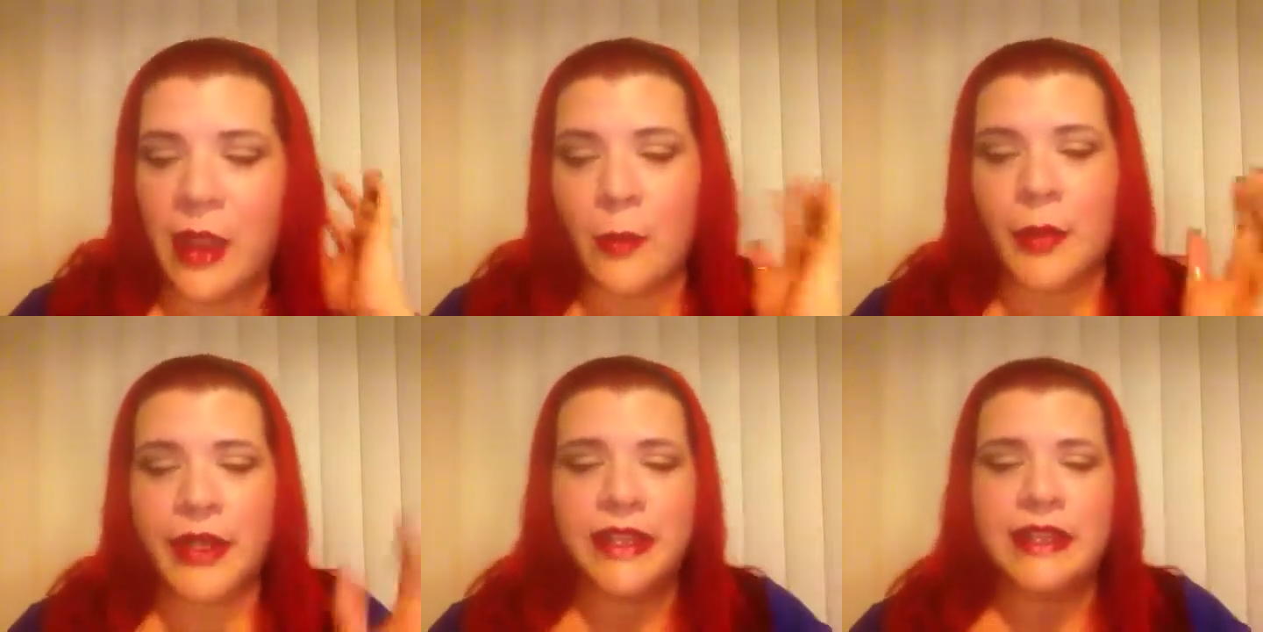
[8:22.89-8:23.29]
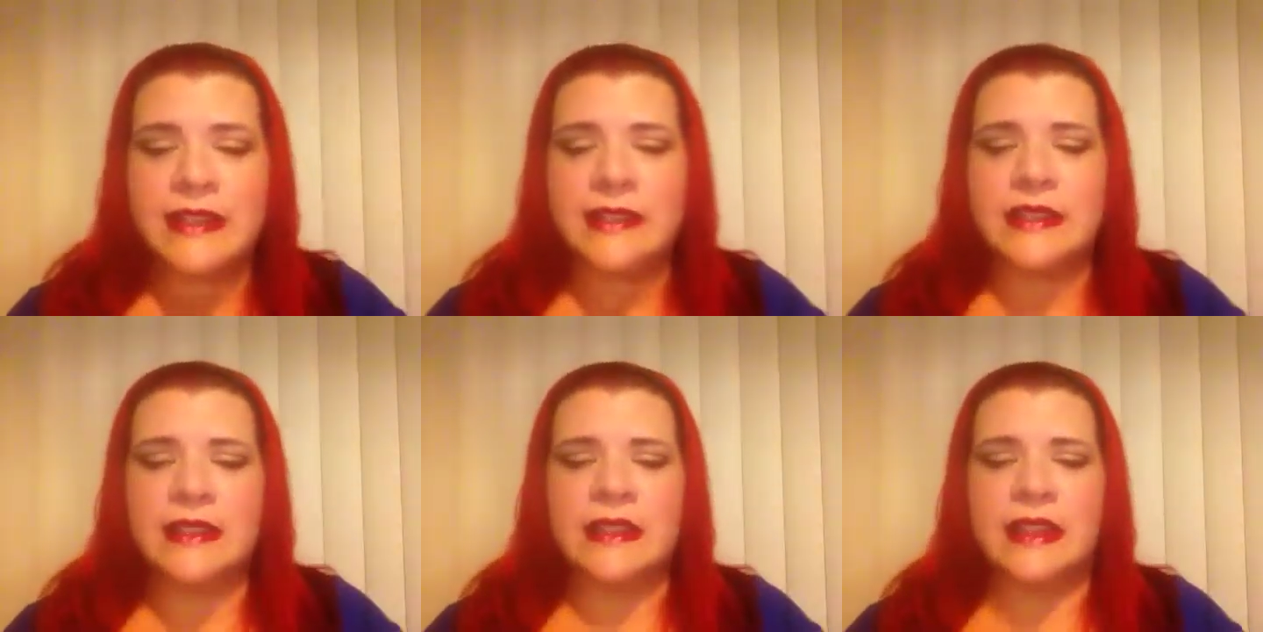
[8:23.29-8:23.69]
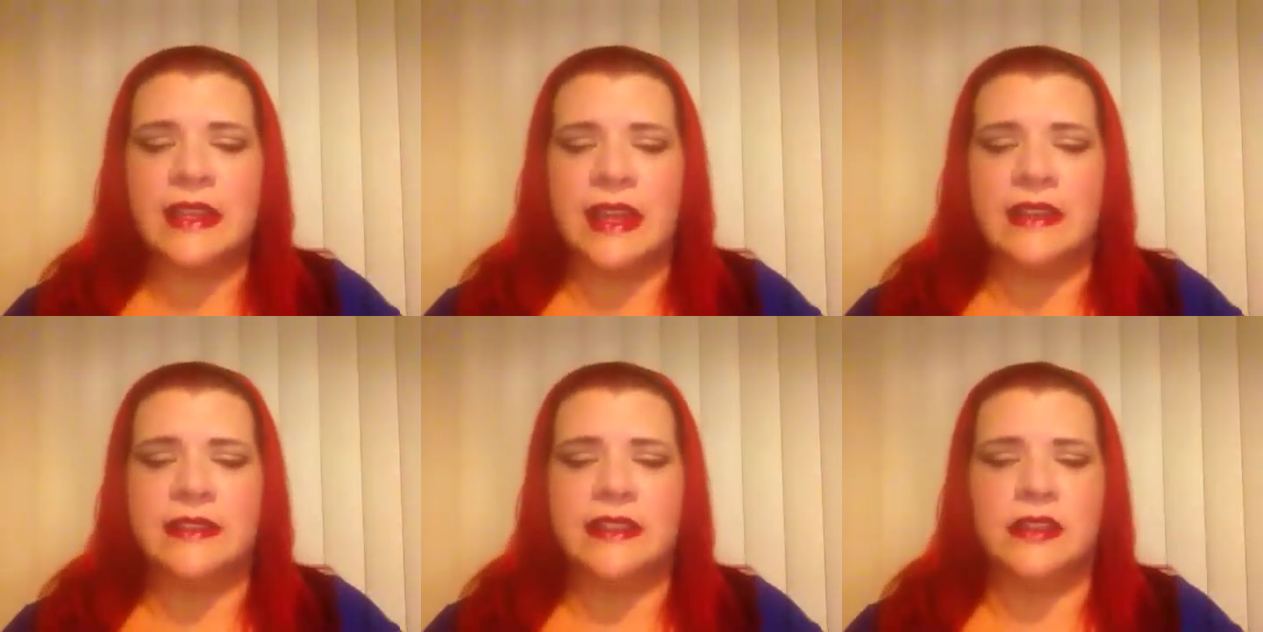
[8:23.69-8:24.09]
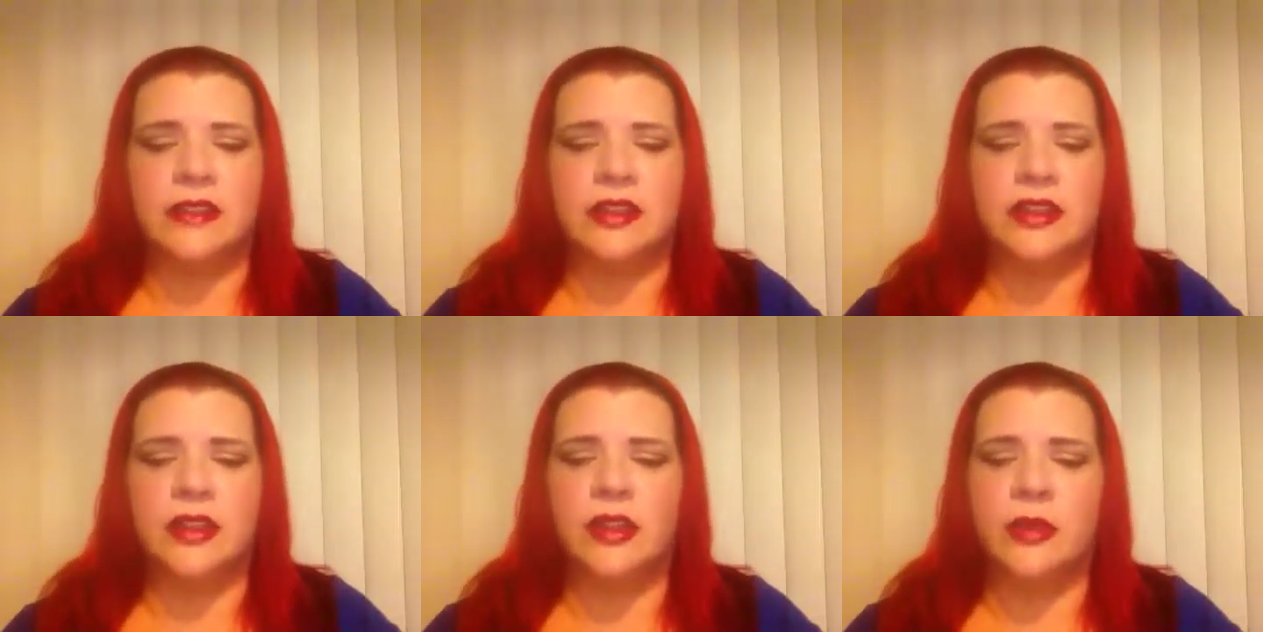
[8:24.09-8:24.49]
But it is a neat idea
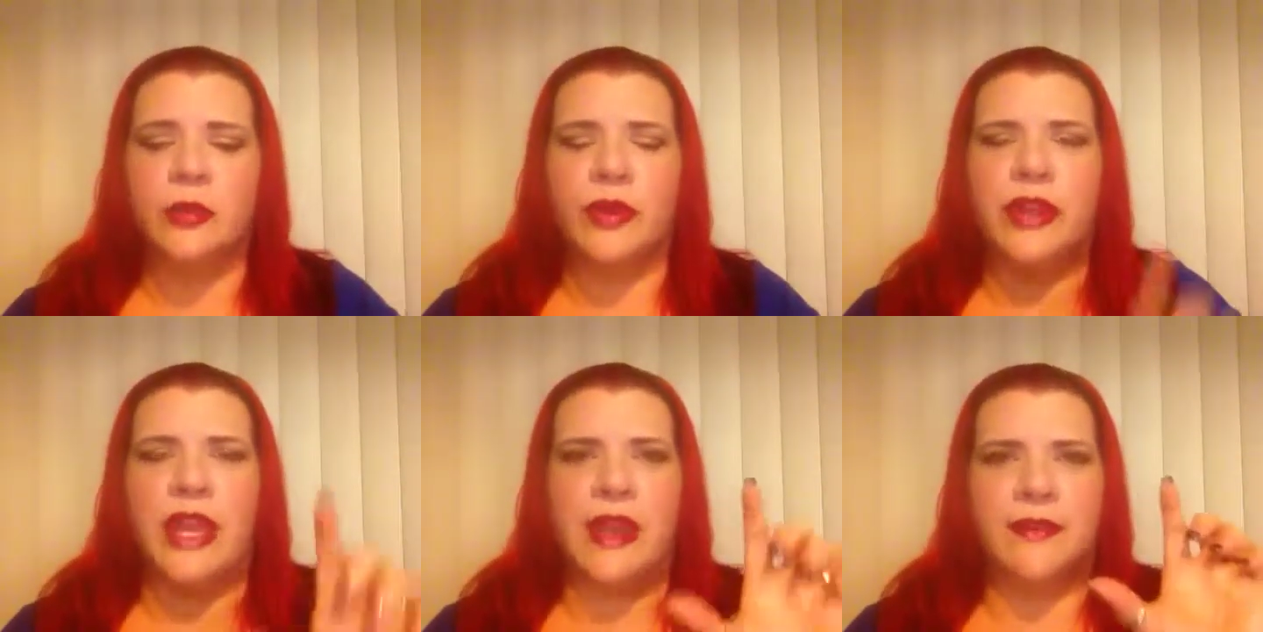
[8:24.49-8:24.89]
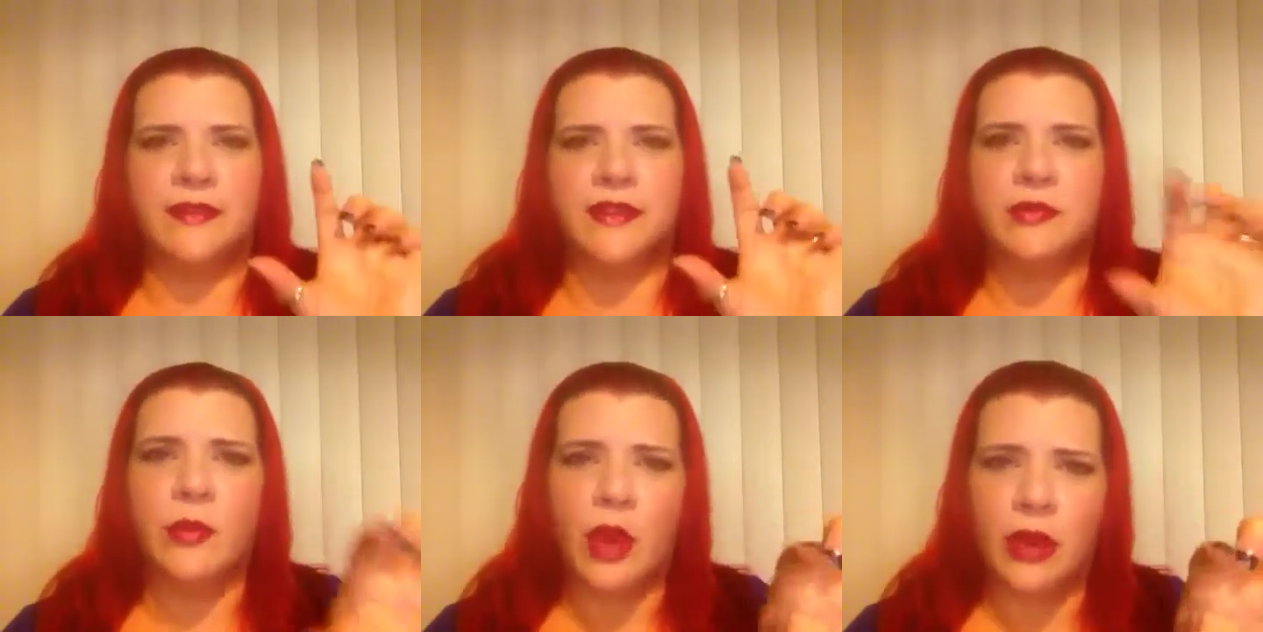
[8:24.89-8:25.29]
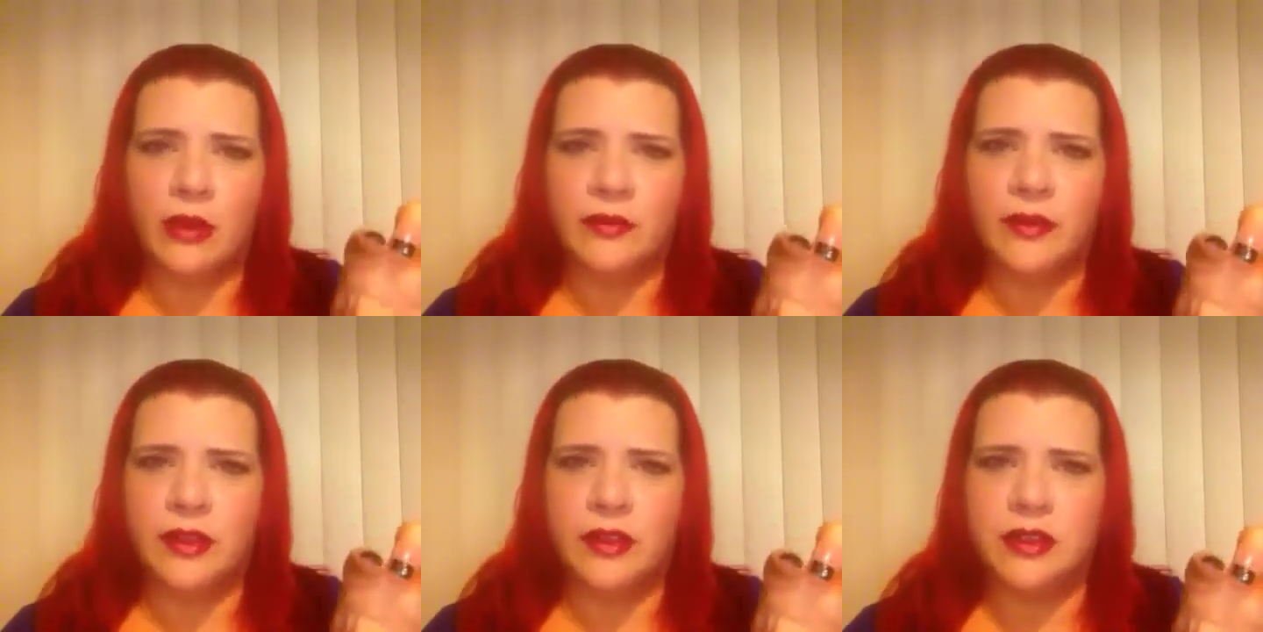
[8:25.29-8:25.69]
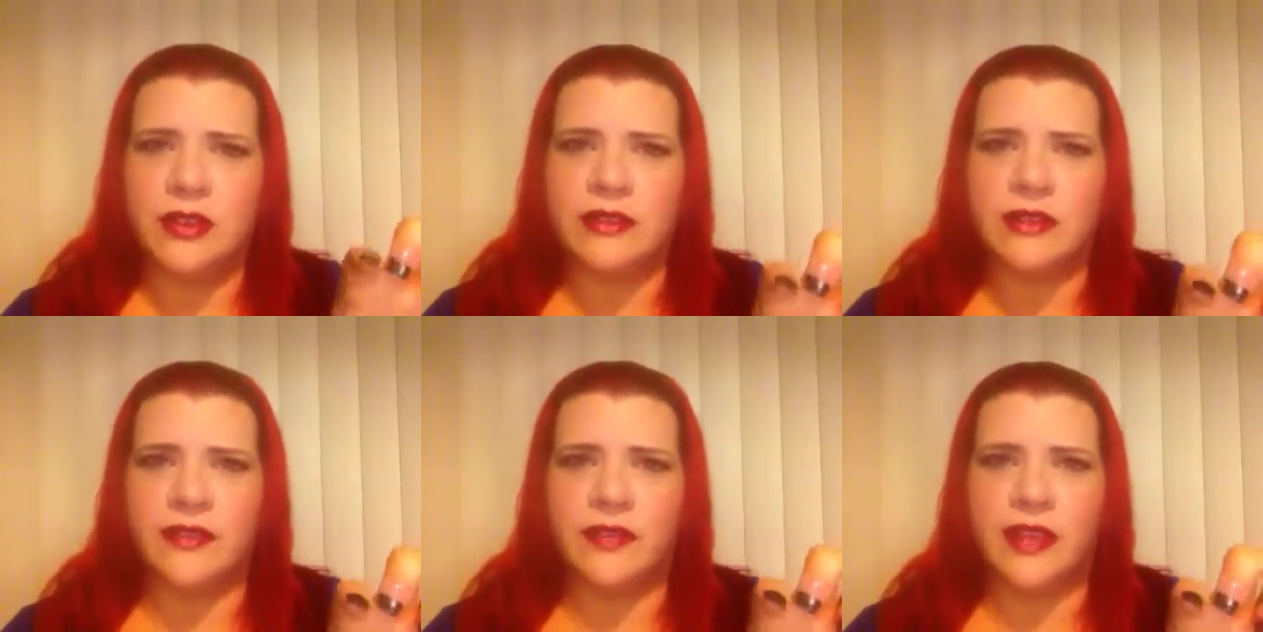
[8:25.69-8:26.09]
too when they have smaller
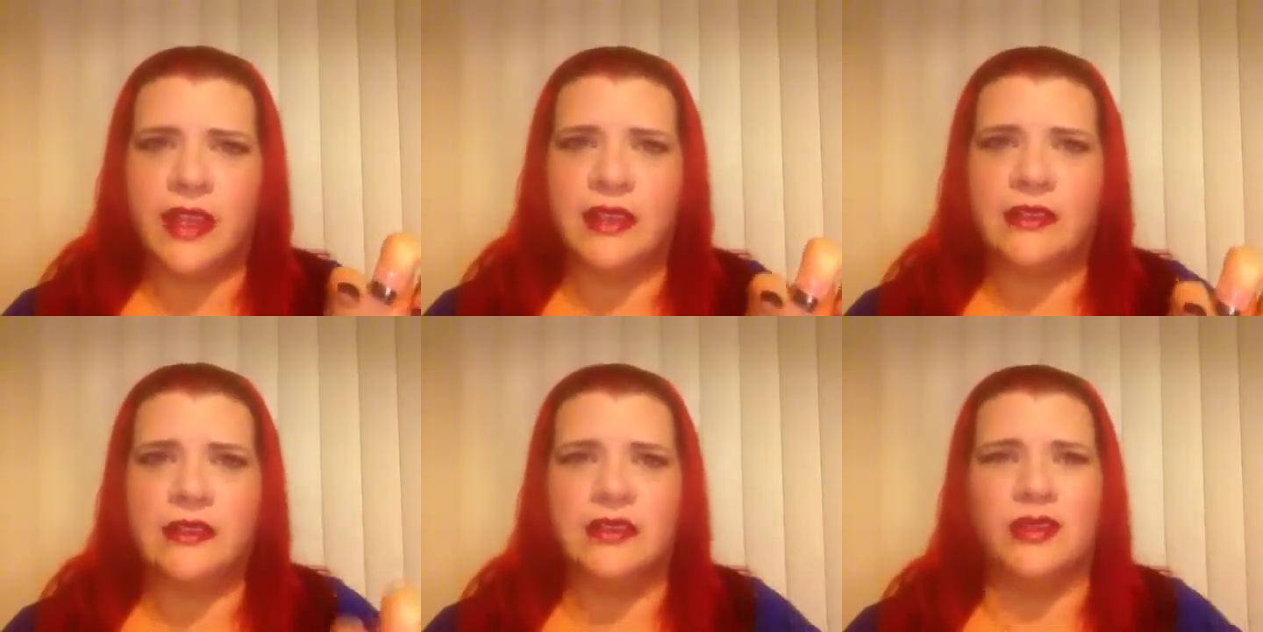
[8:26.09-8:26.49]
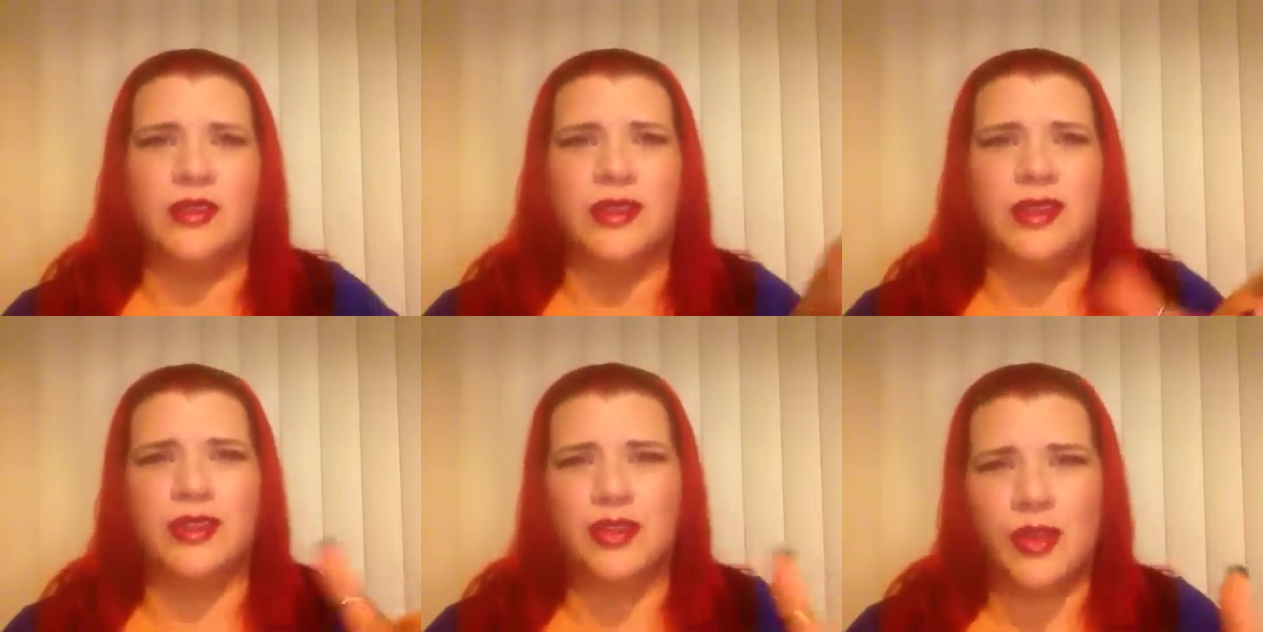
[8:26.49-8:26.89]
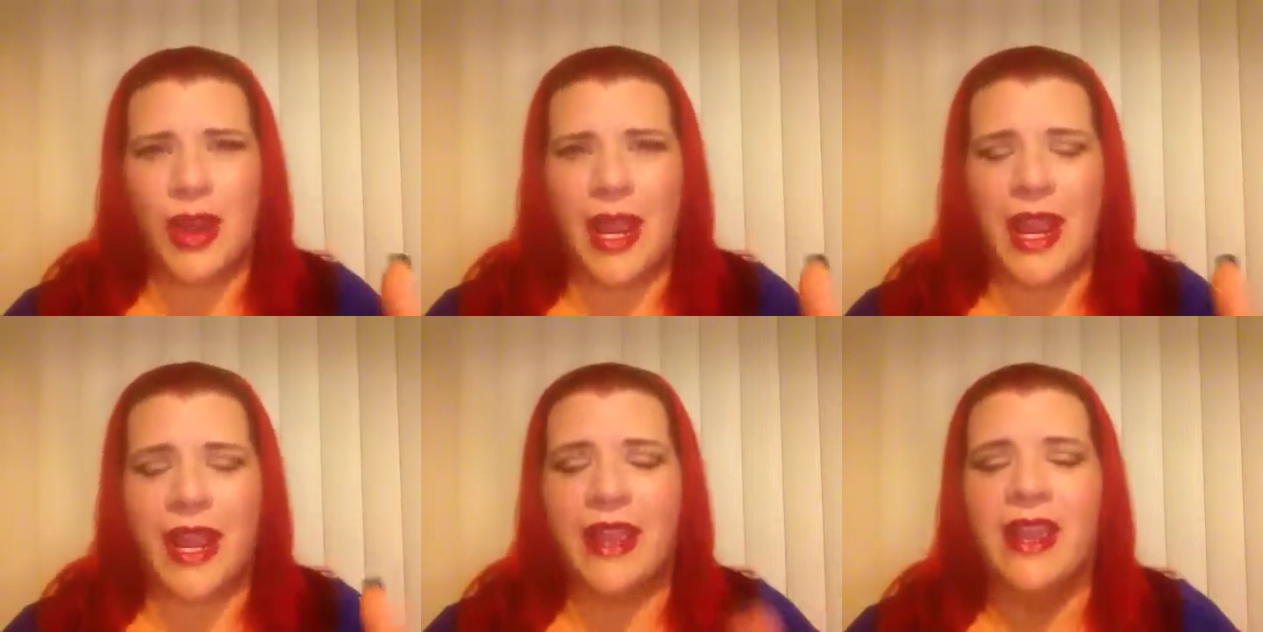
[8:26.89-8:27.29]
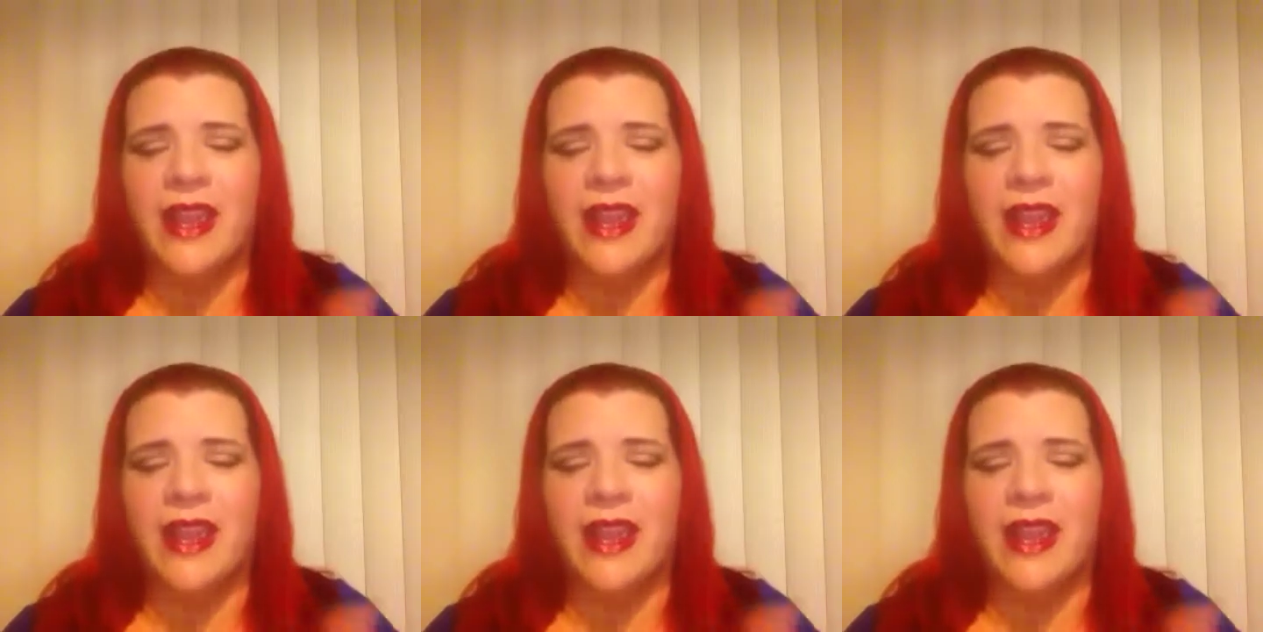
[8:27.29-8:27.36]
versions of things, so you can try.